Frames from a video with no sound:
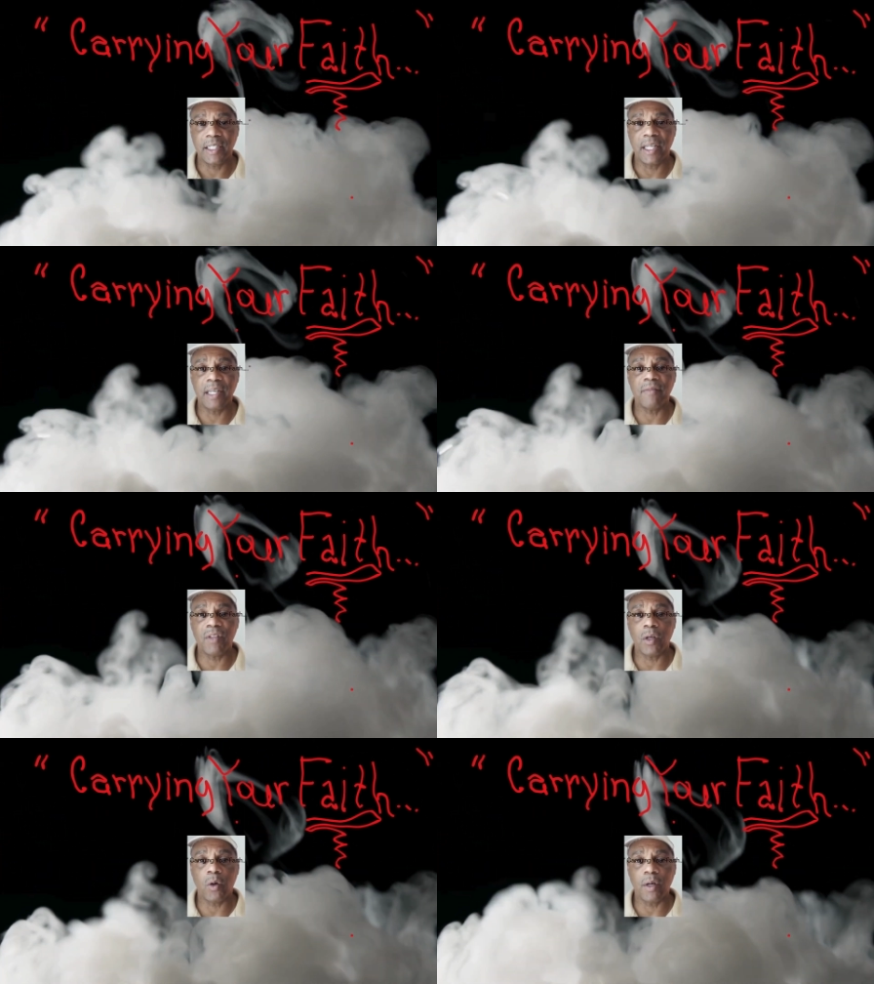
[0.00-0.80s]
to
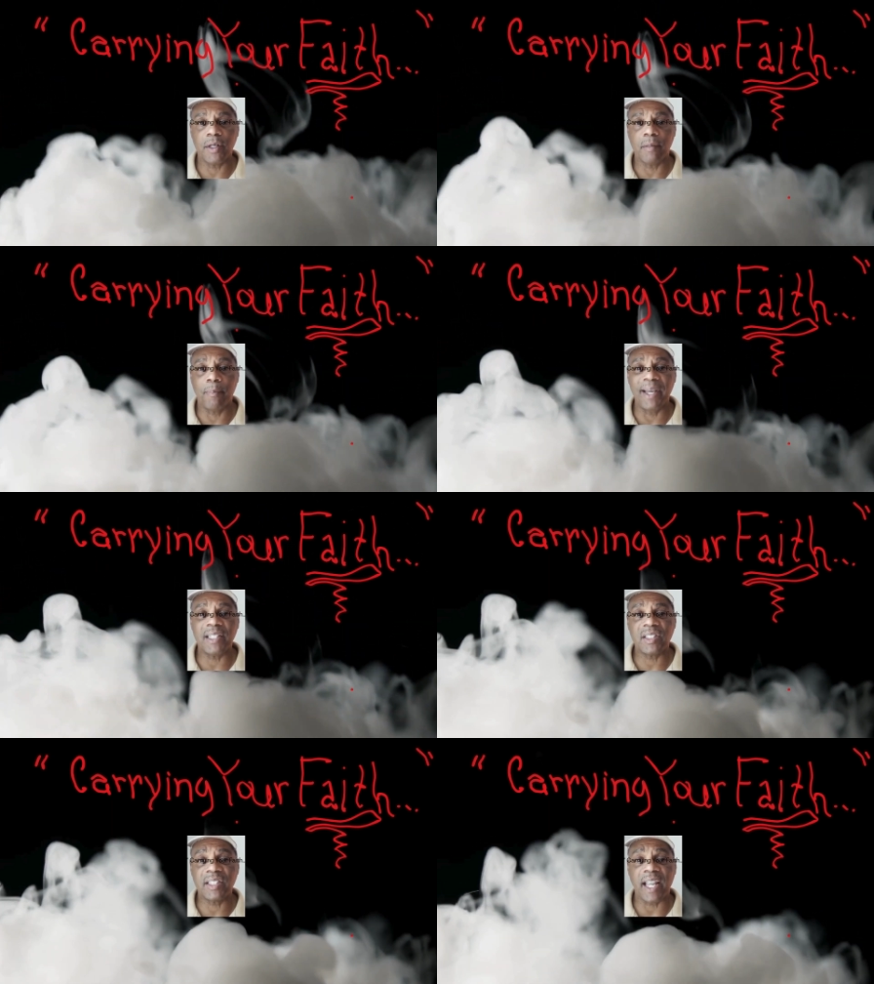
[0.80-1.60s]
give the Lord the
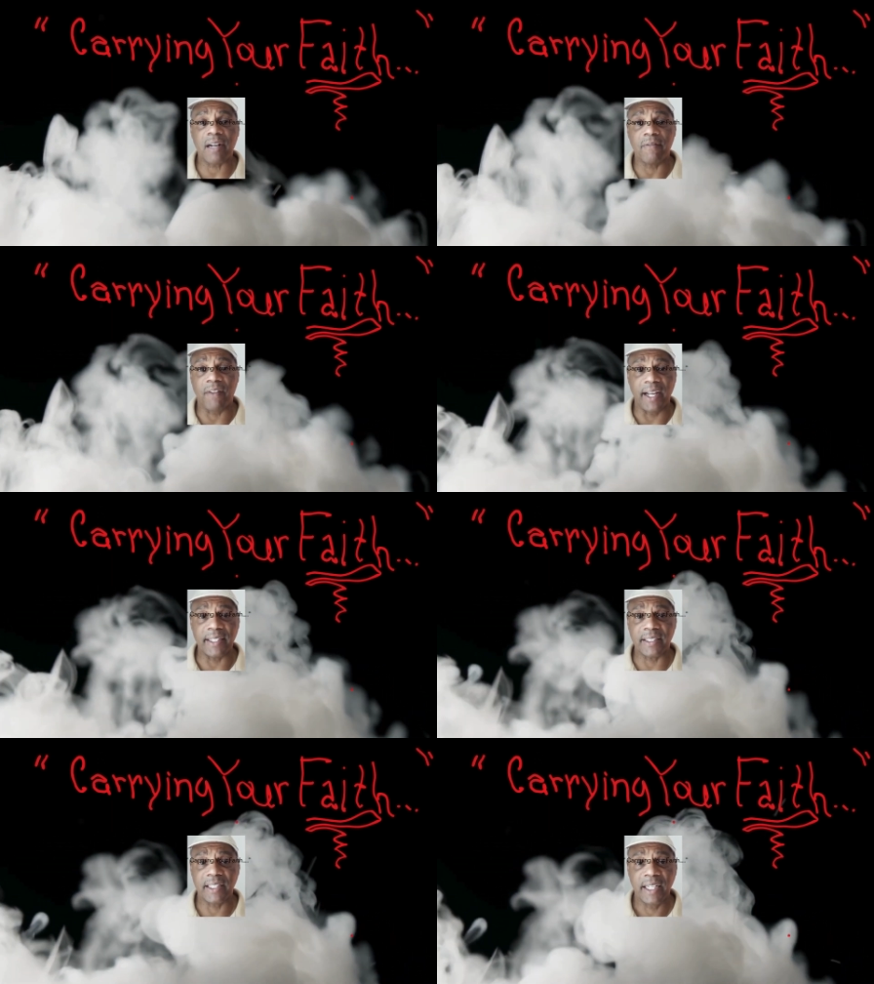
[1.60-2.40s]
best
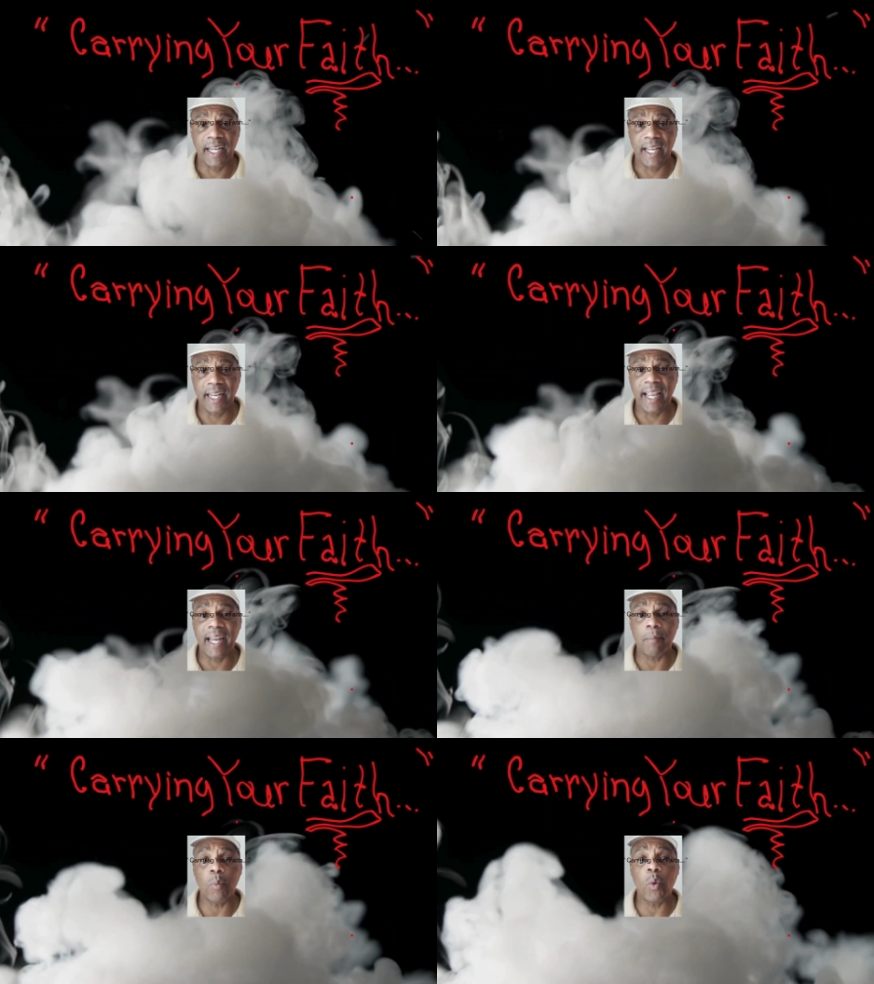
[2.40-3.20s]
sacrifice. And he
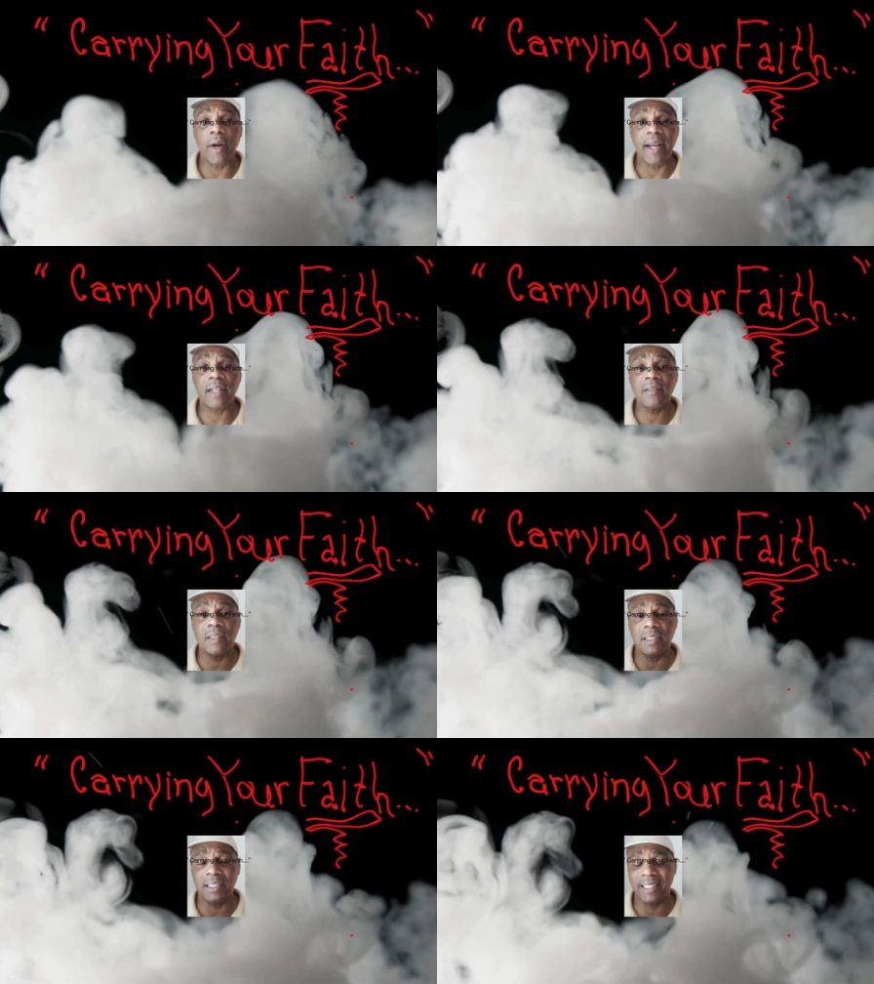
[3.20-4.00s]
had a more
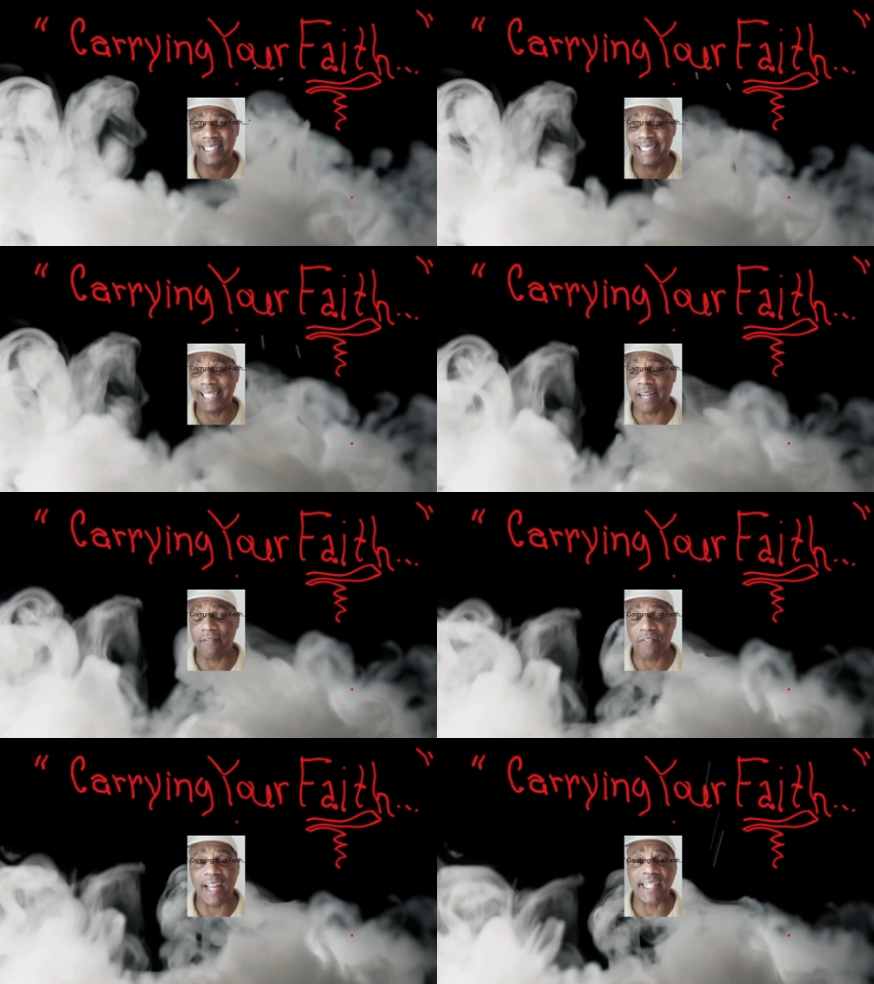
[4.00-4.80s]
excellent
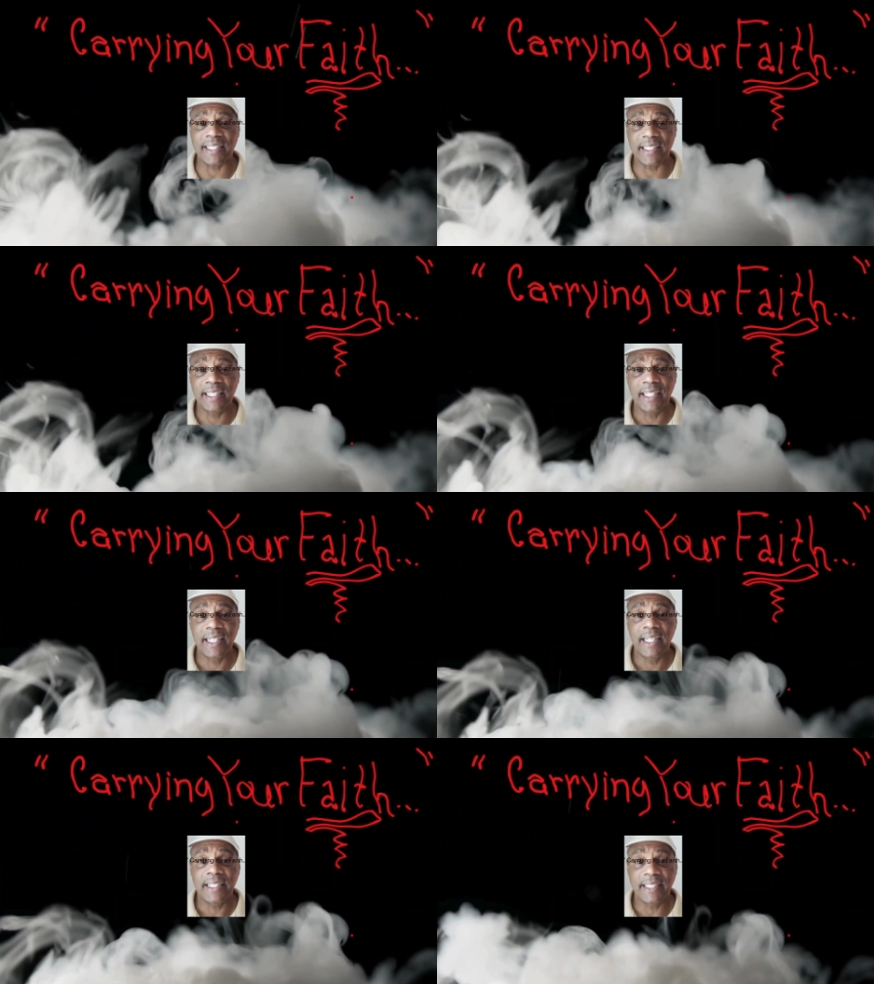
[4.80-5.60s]
sacrifice
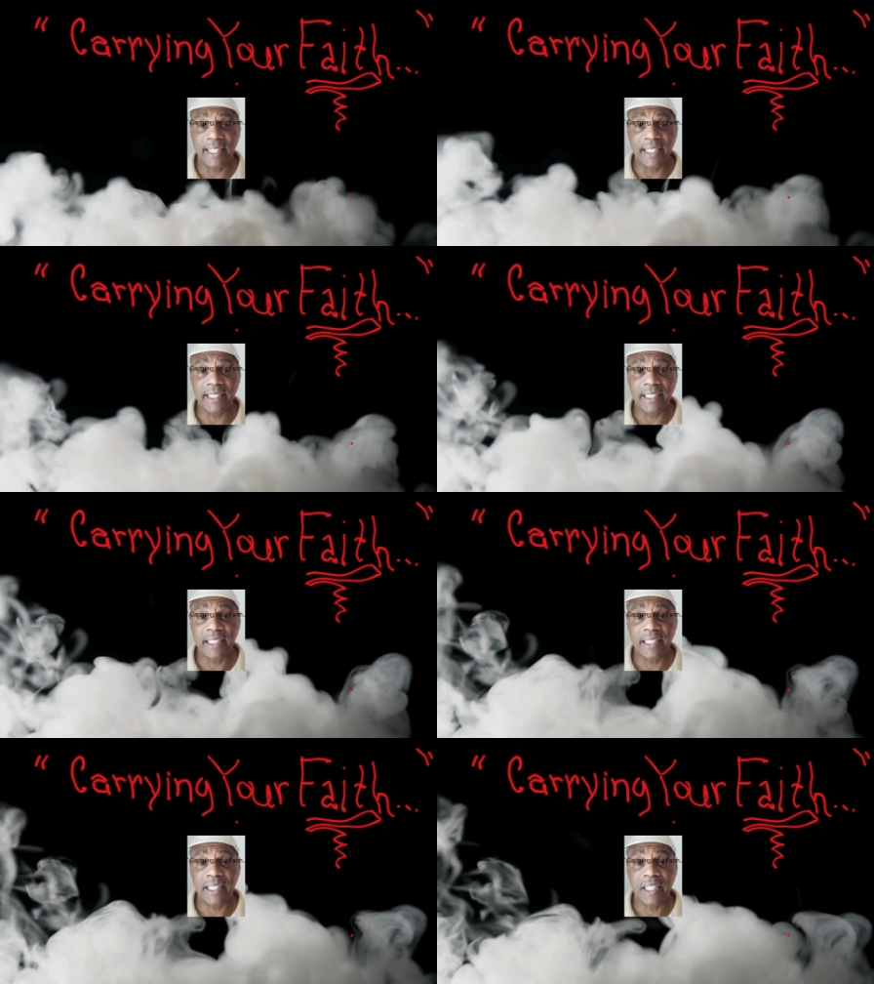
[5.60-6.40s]
than
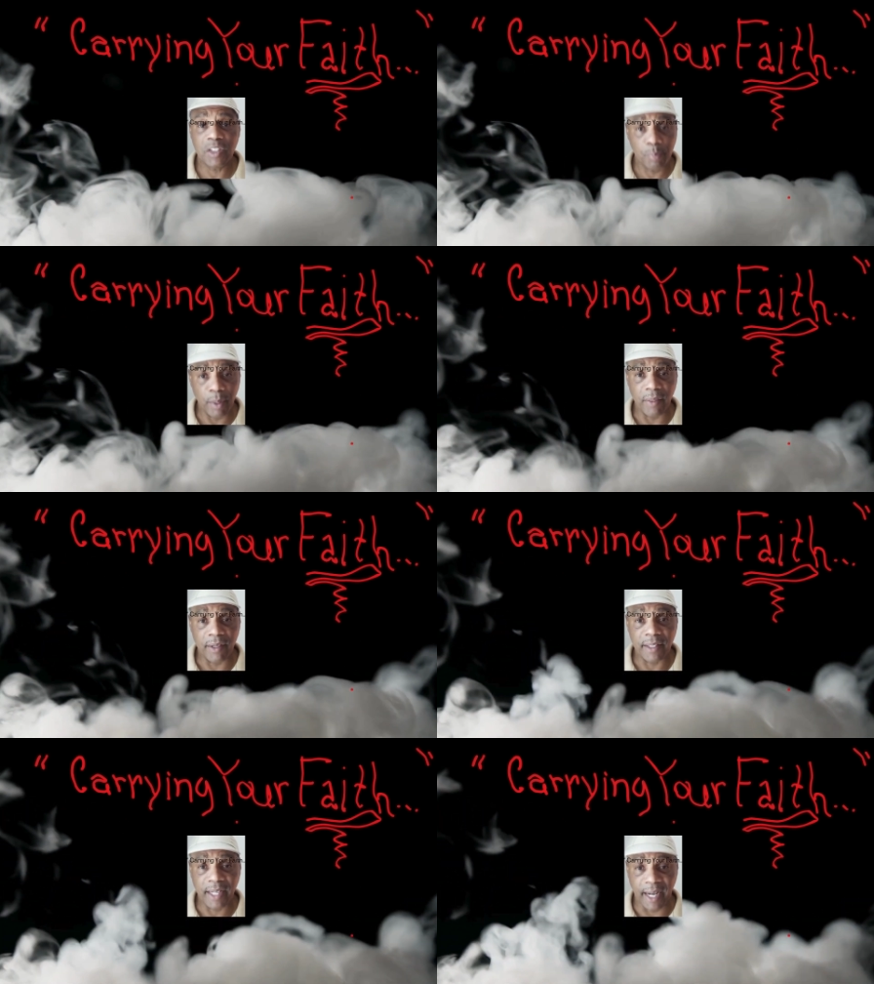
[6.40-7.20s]
his
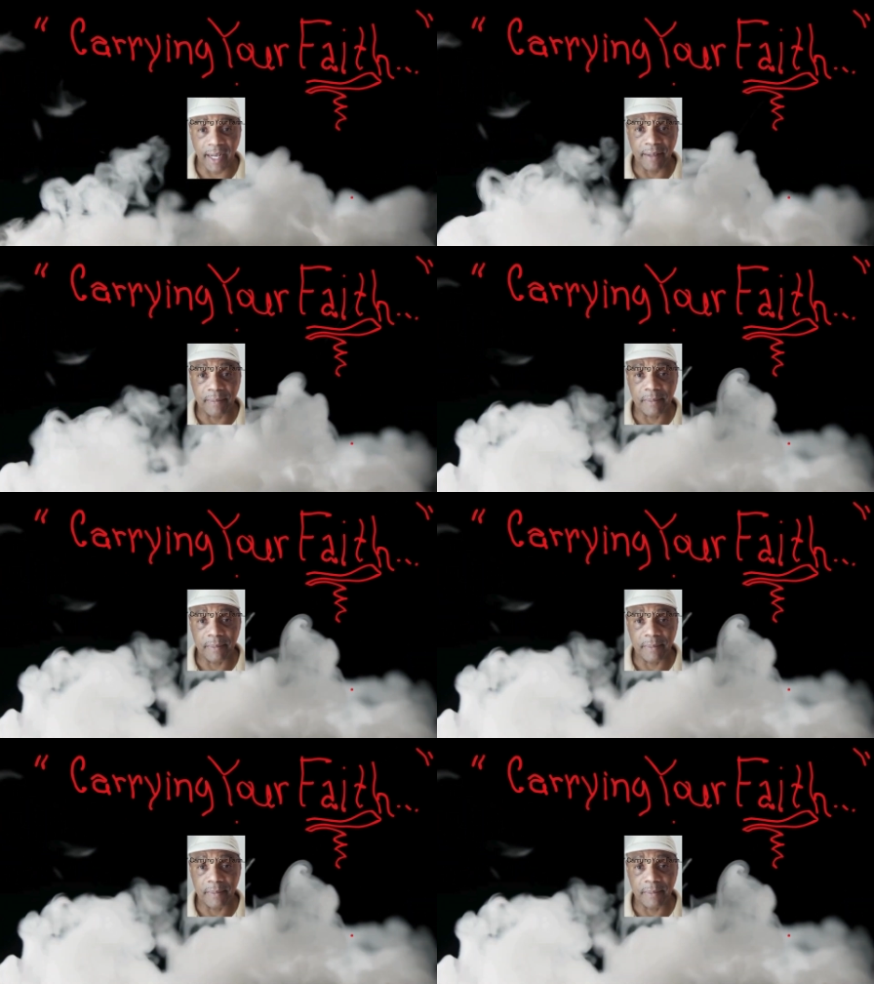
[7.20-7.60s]
brother Cain.